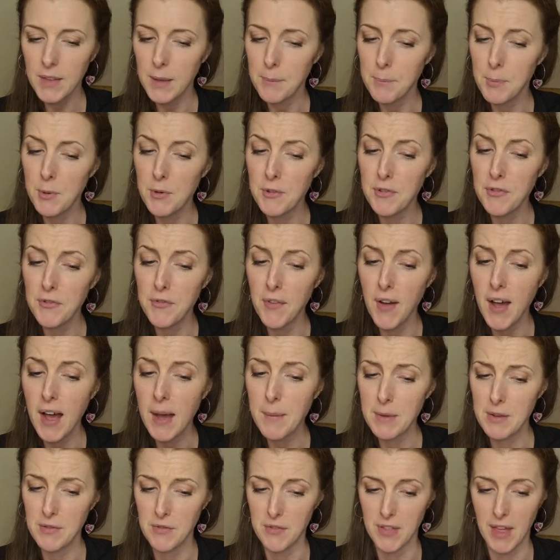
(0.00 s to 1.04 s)
but
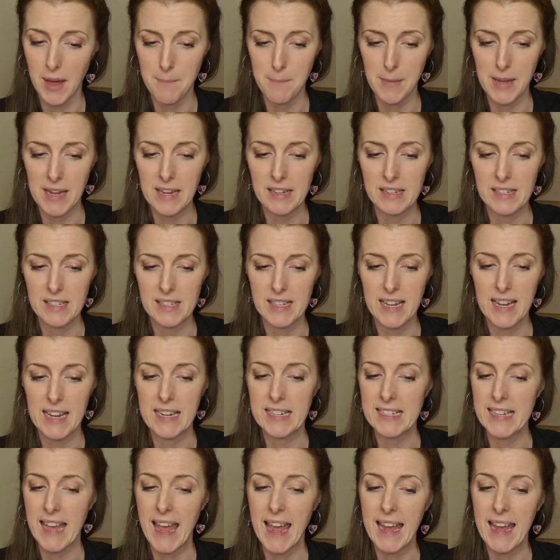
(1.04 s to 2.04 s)
farming for that meat takes